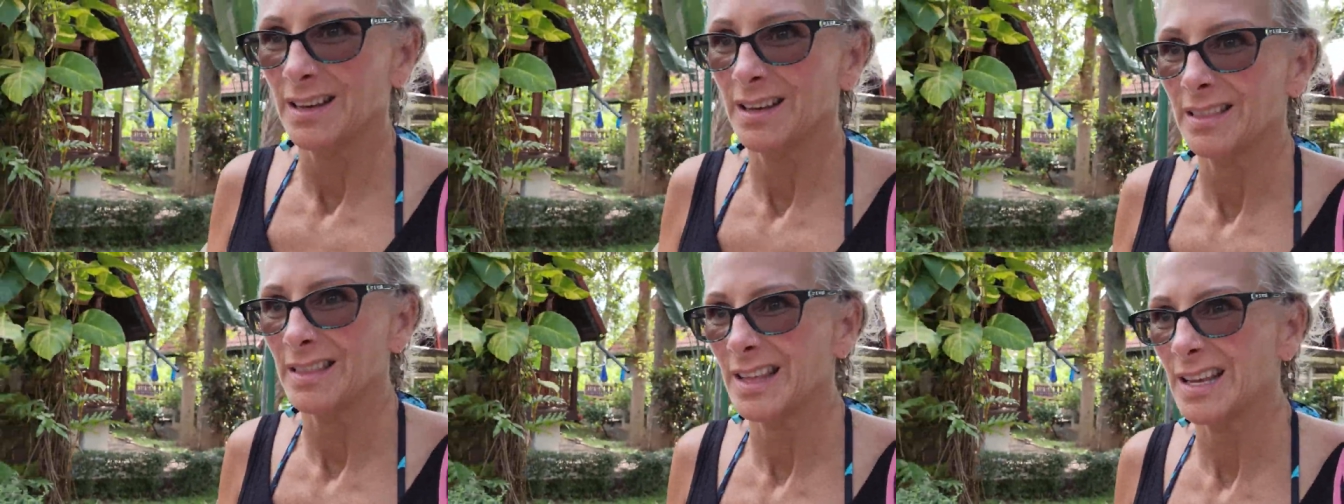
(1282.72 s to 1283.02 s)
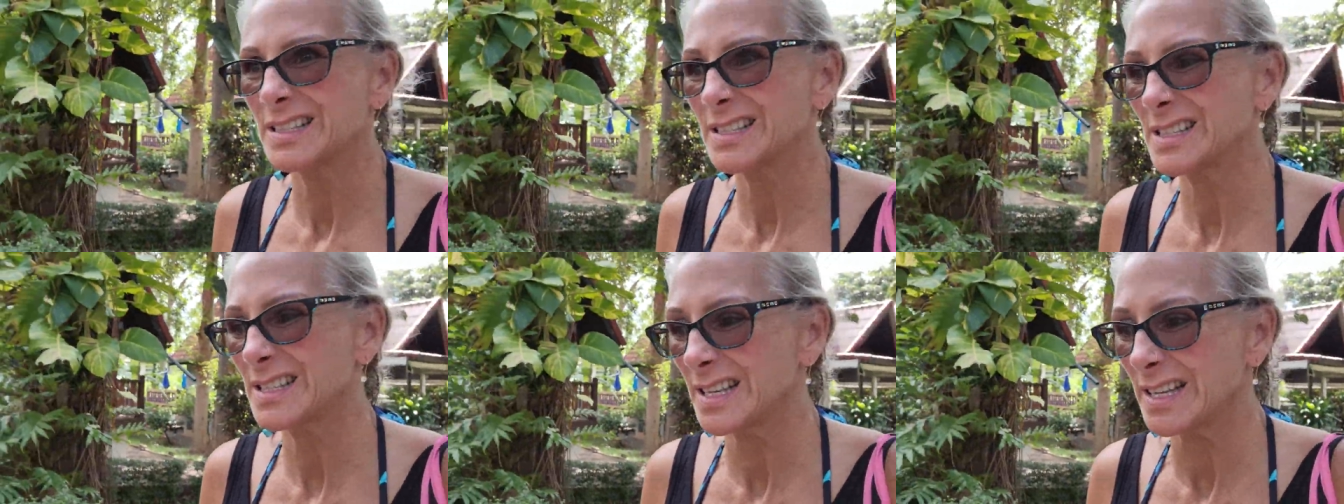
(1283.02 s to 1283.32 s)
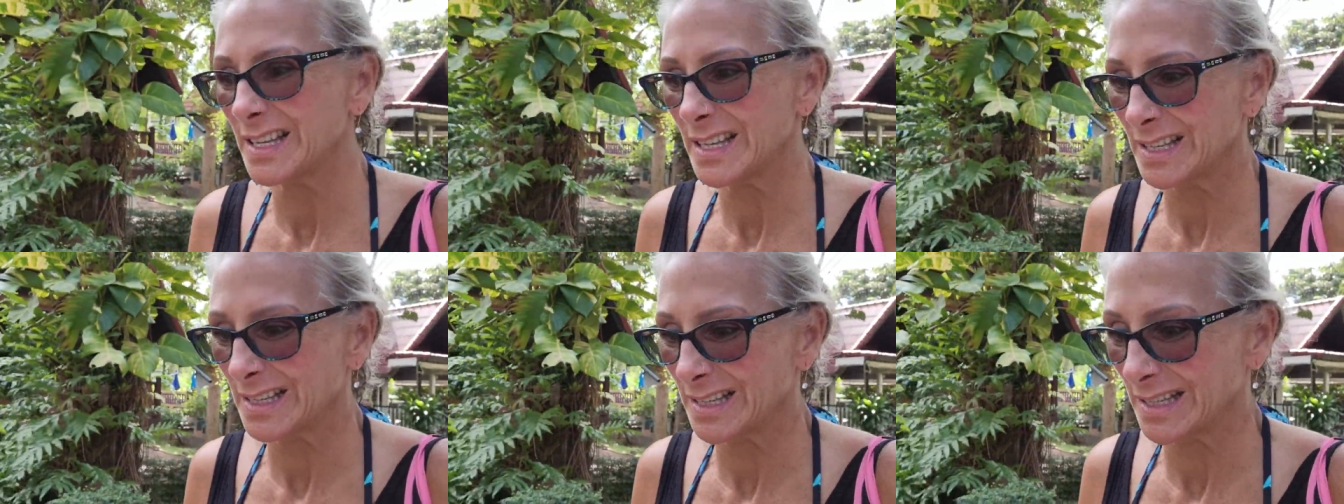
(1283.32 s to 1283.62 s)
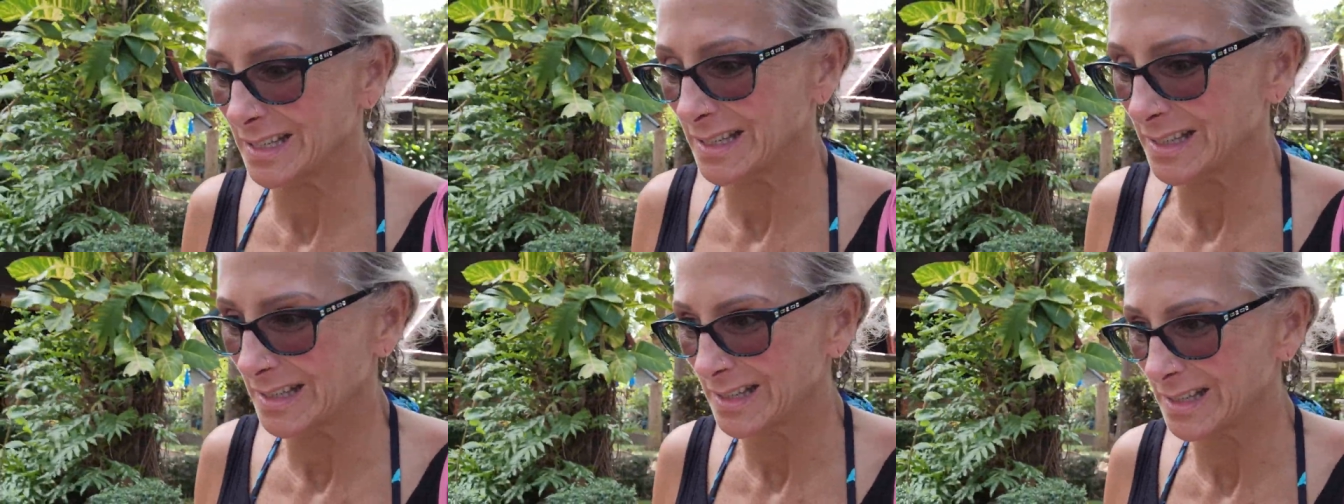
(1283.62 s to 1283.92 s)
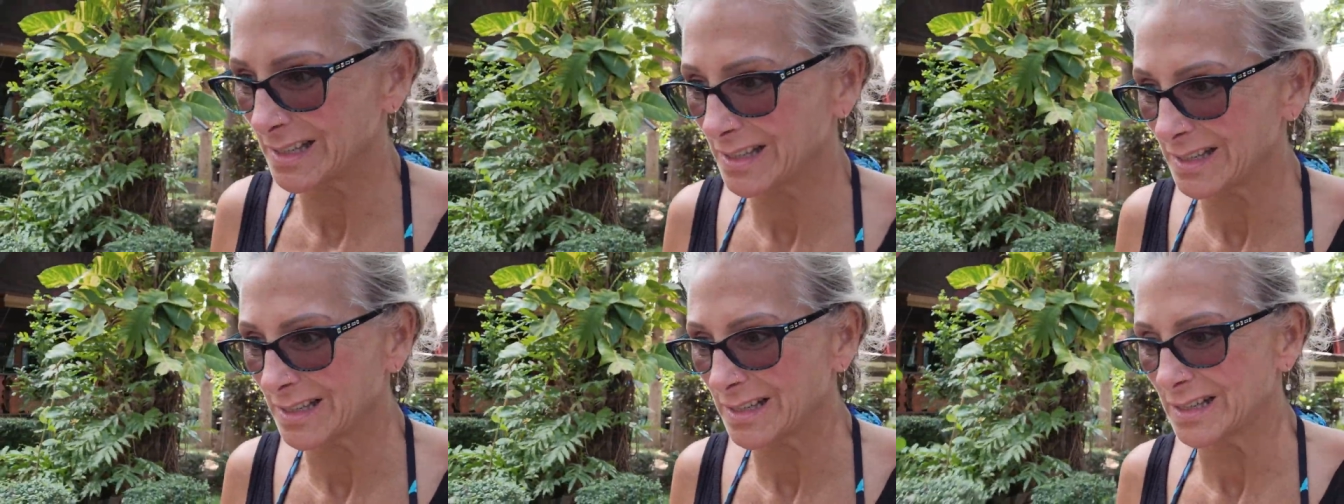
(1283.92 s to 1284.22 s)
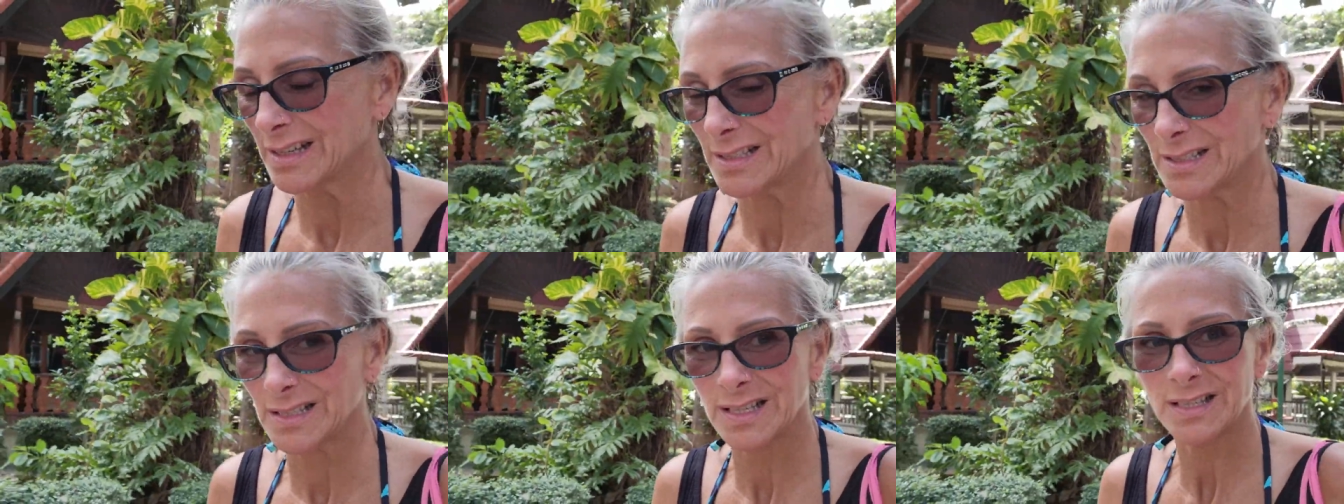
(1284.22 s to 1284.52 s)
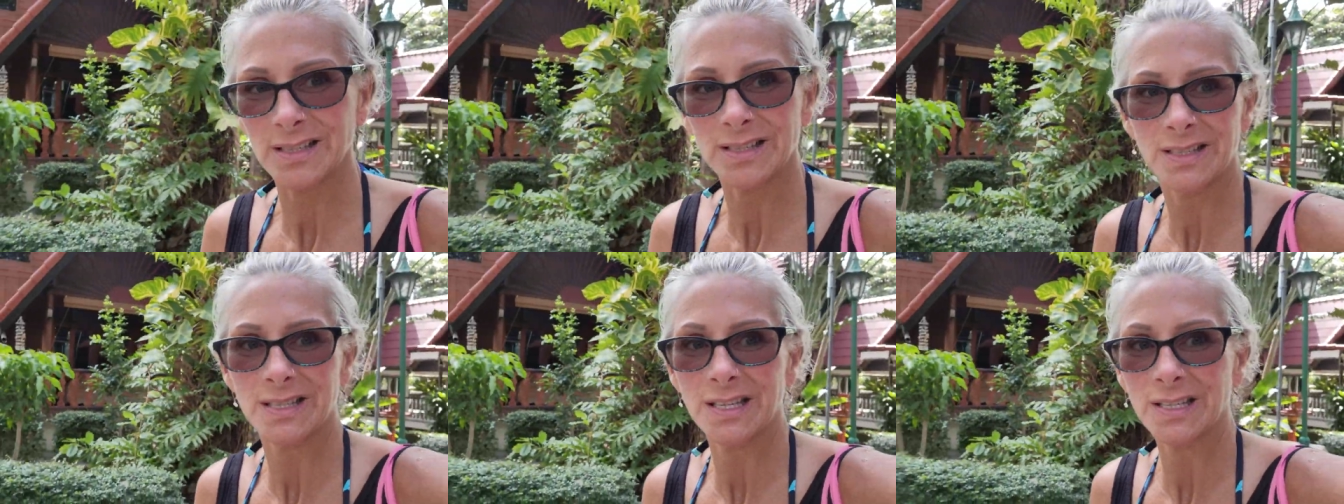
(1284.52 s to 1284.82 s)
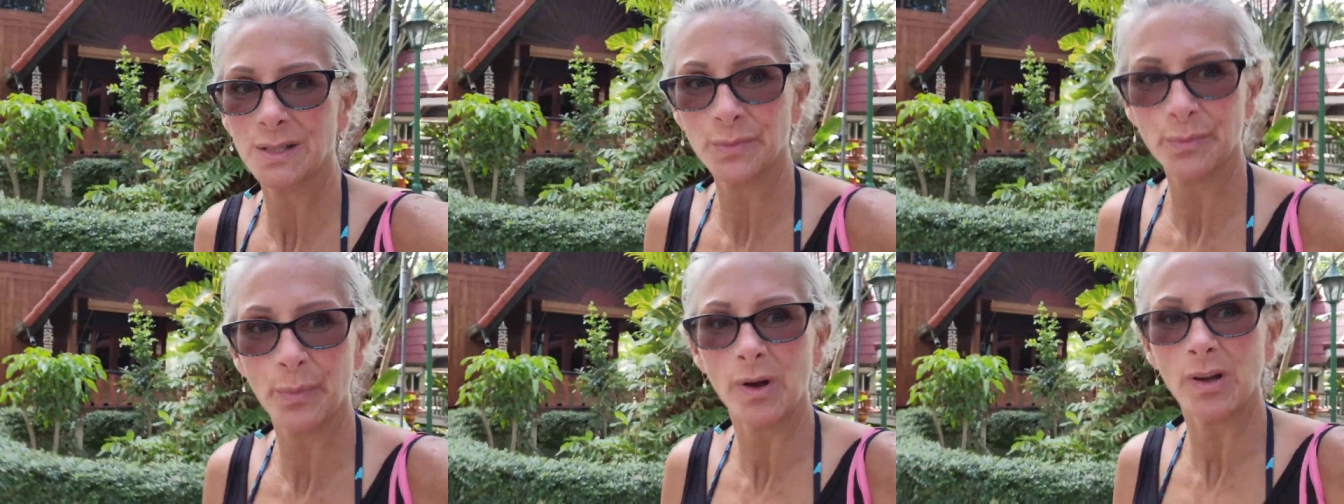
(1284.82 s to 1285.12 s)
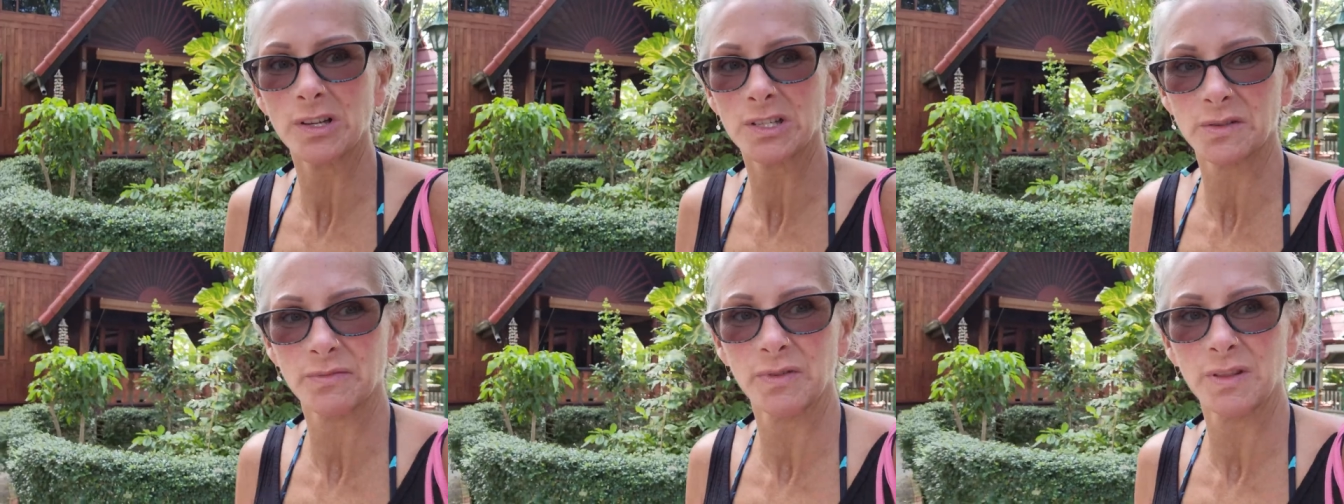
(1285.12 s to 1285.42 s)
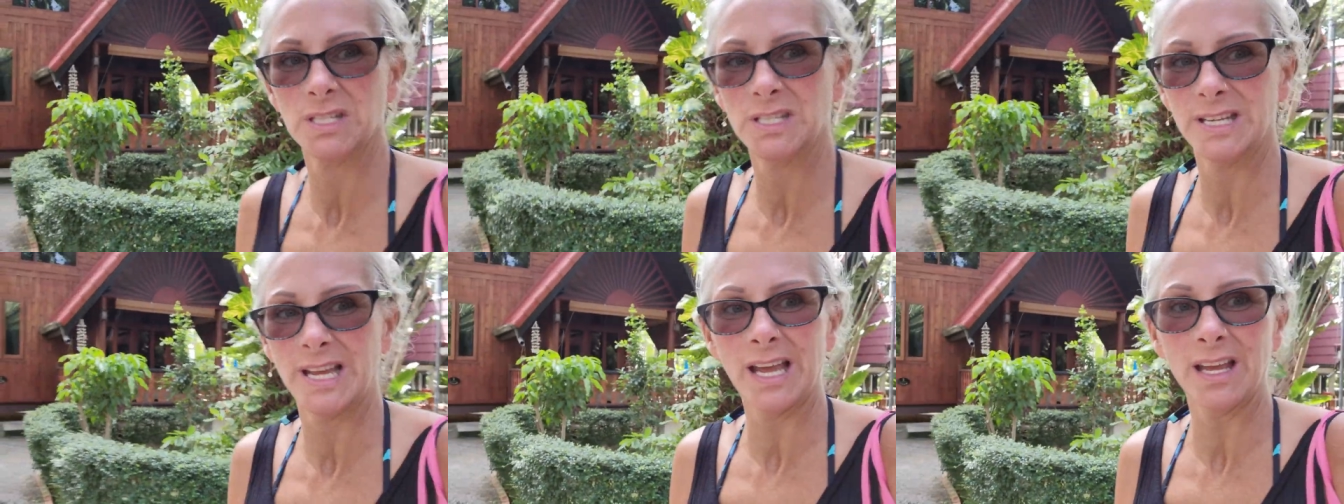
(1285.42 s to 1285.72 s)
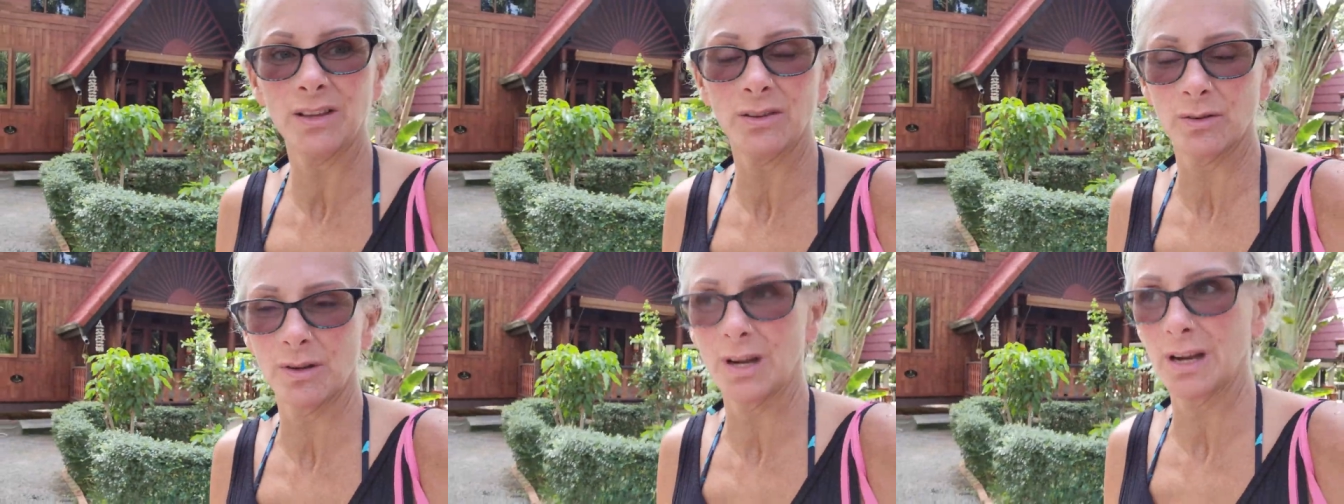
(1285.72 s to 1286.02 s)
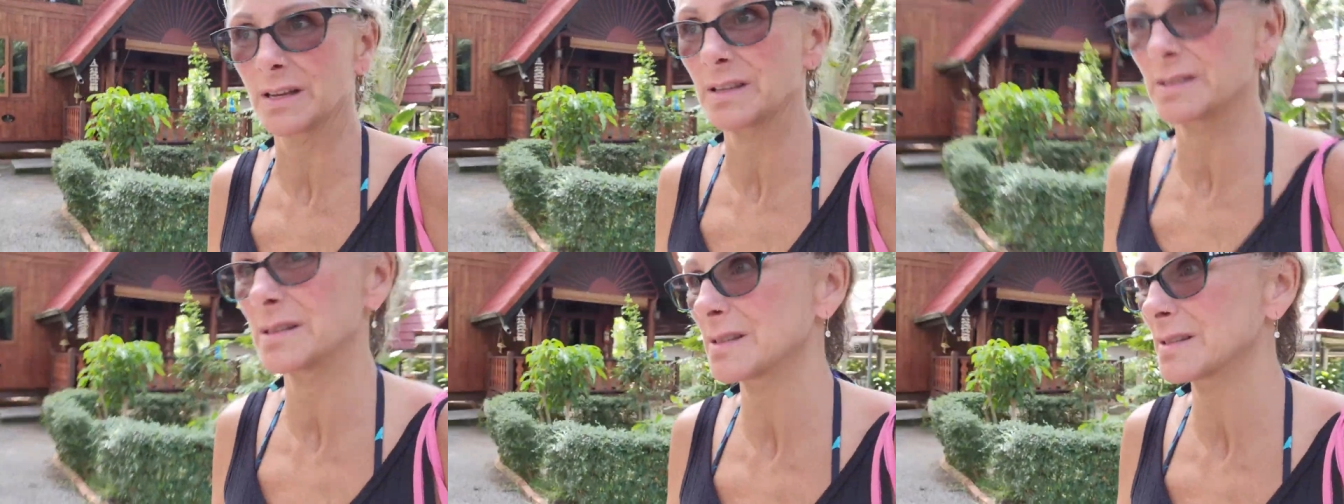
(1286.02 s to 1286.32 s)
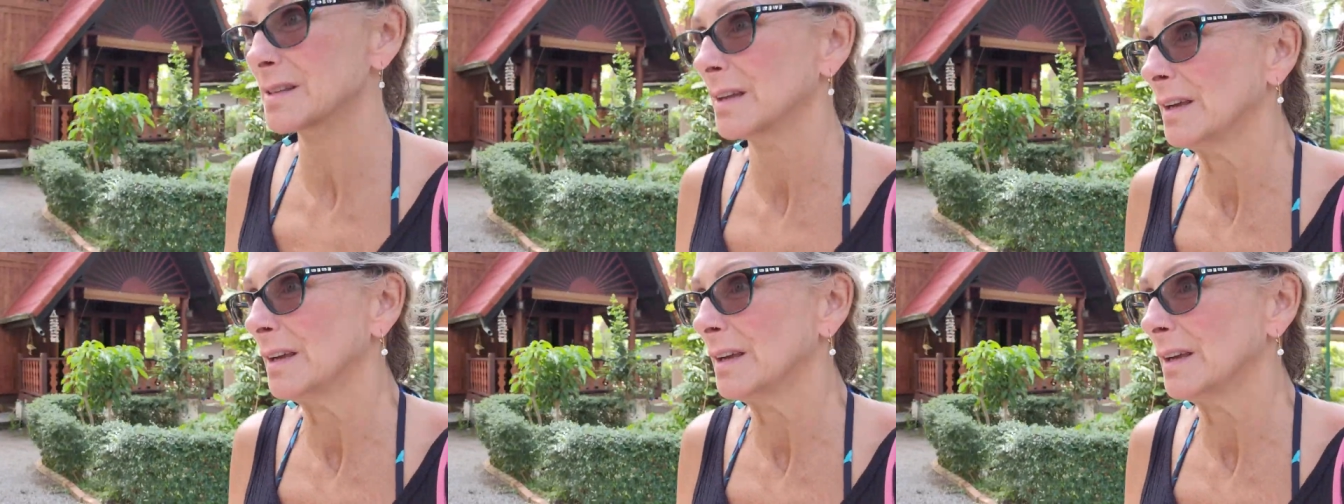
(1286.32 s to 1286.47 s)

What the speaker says: that's like, it's like $6 for the day, you guys.